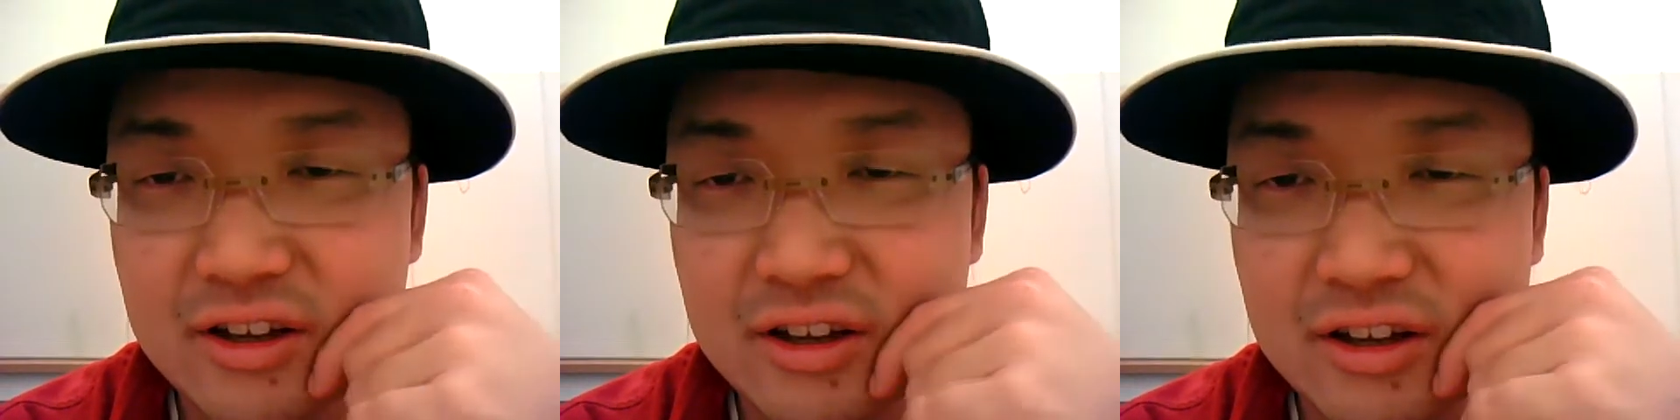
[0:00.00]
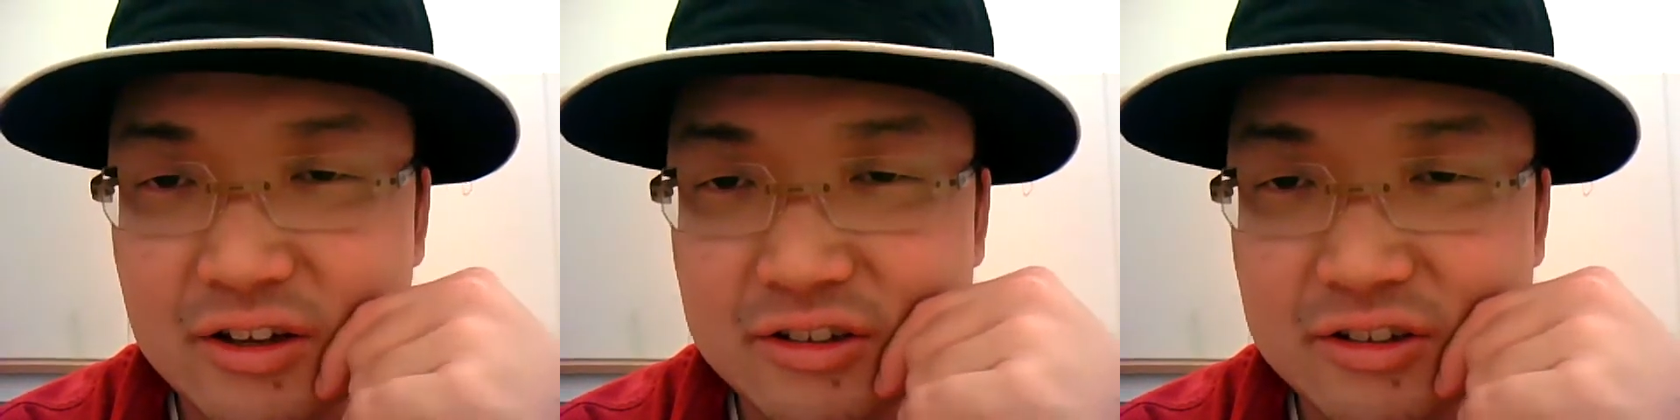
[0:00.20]

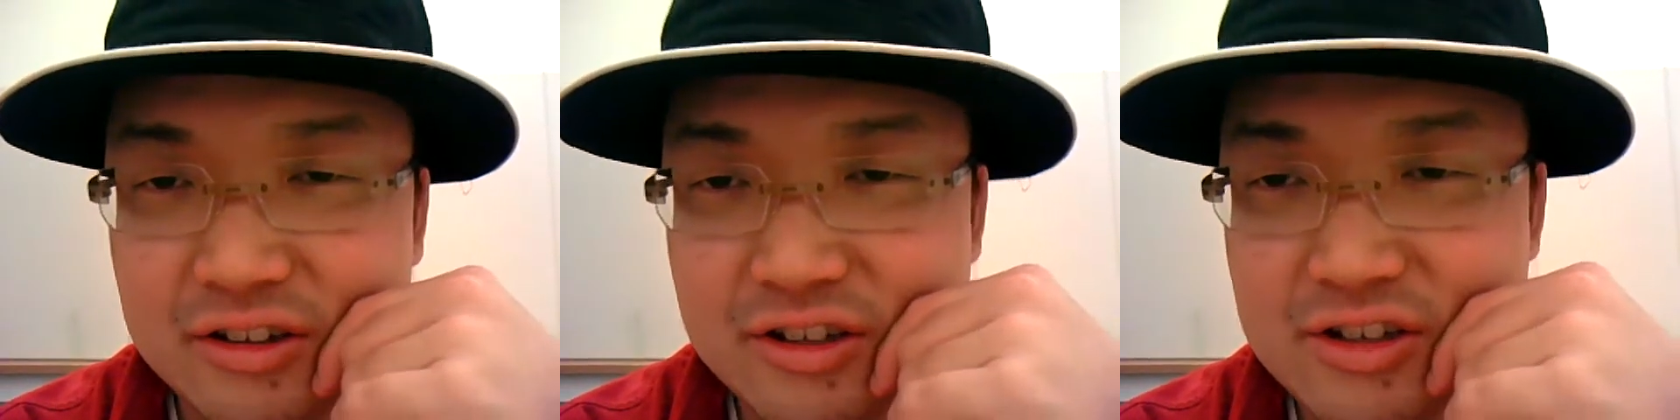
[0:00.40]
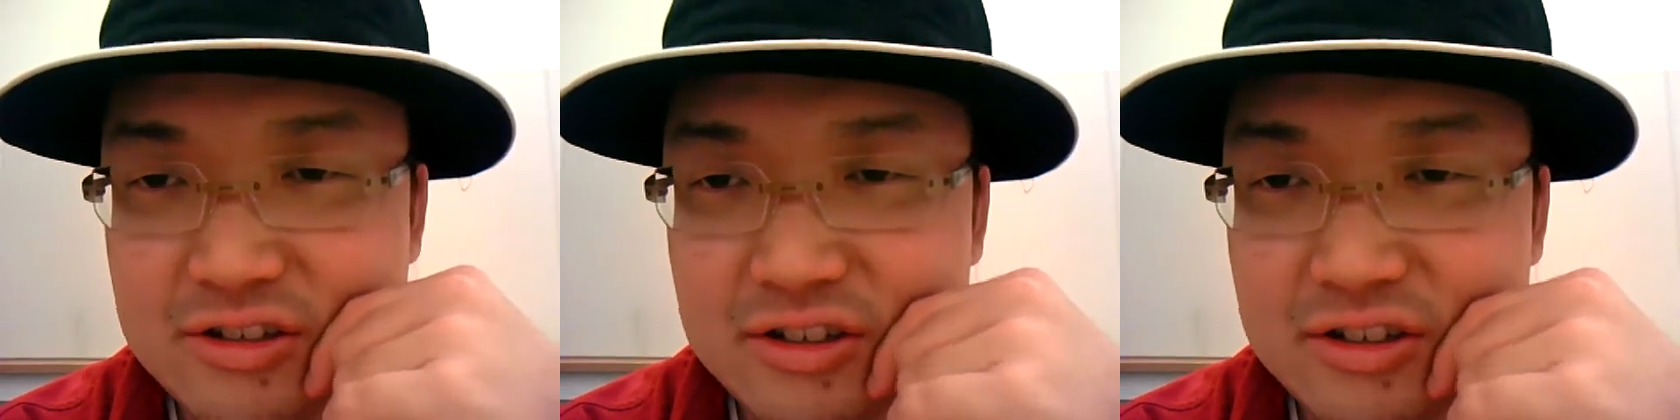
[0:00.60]
a
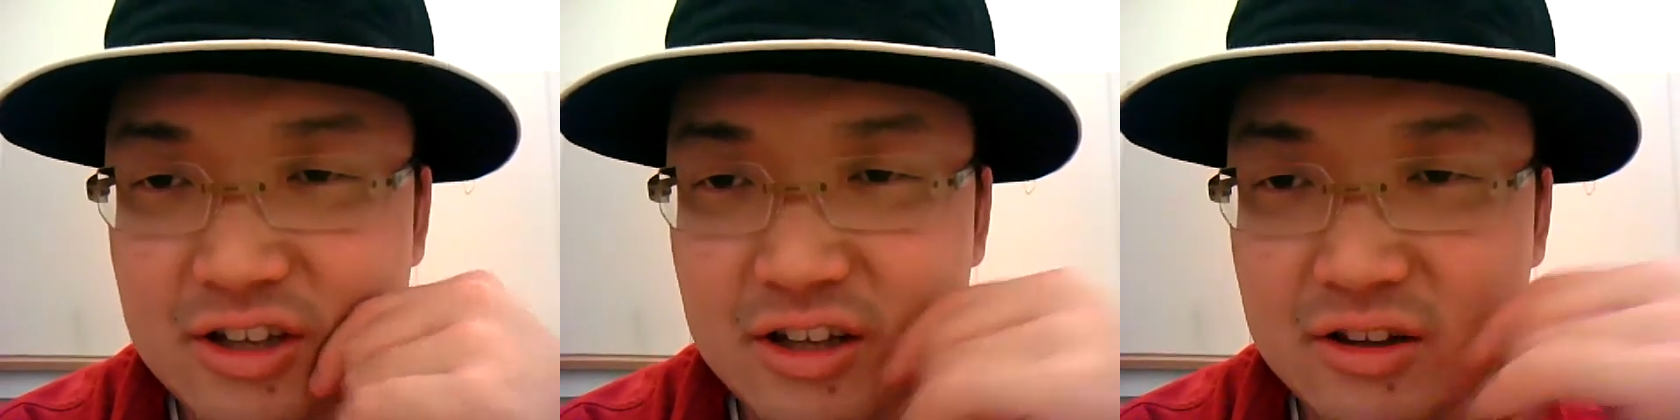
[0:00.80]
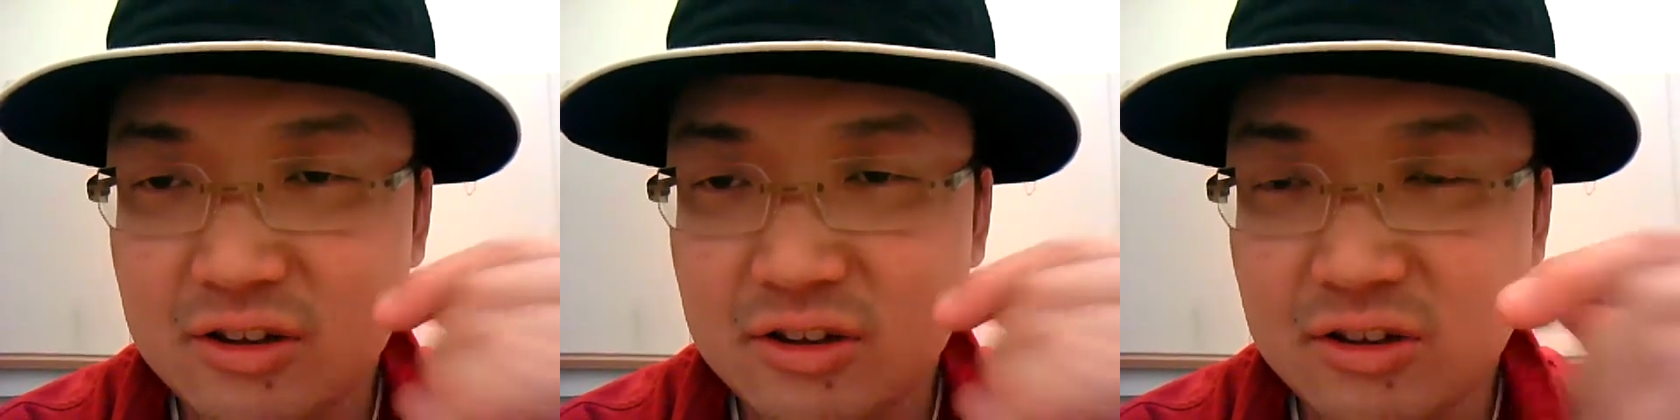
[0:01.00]
suggestion
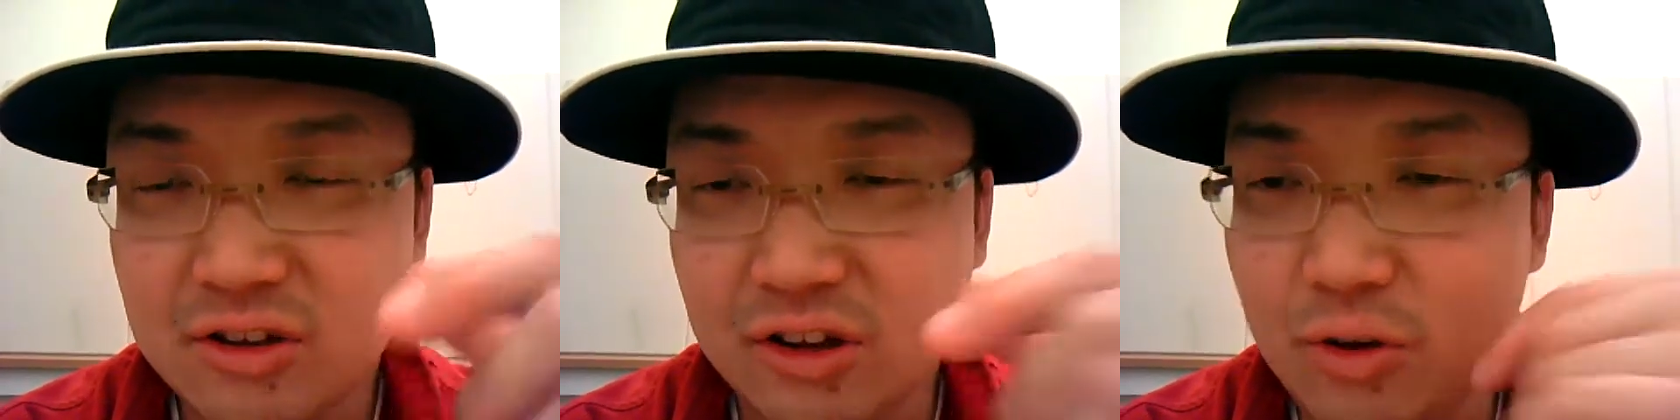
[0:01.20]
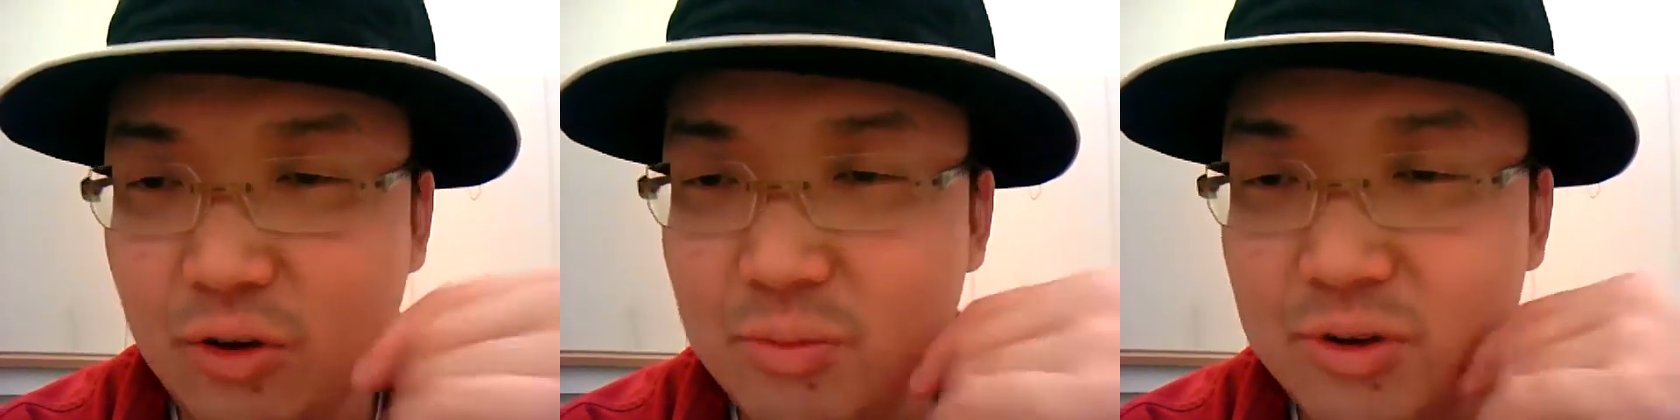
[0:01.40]
that the
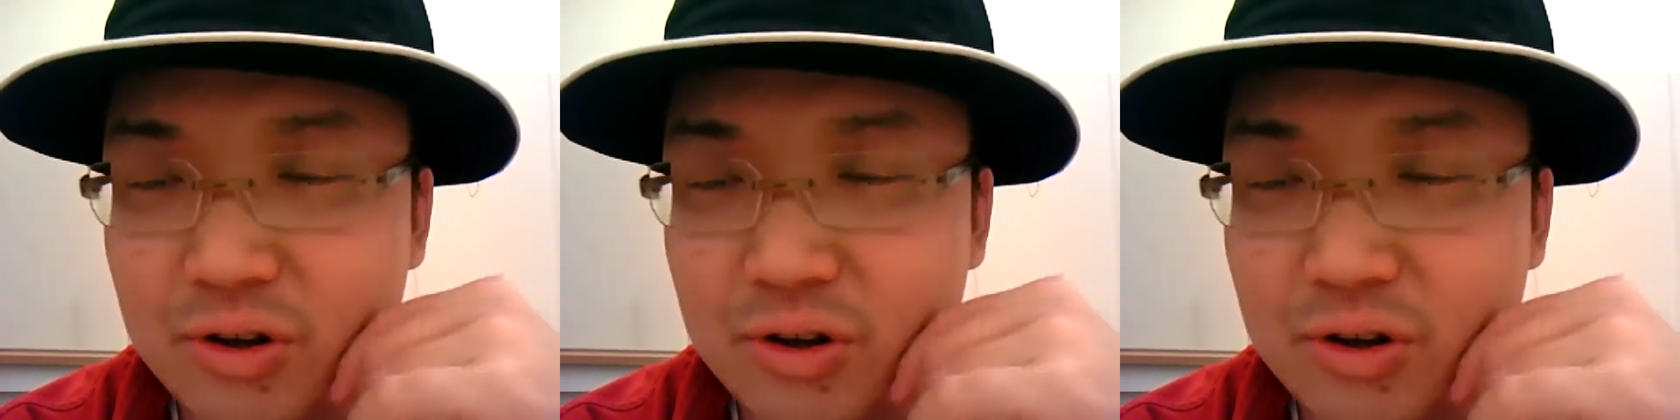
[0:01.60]
community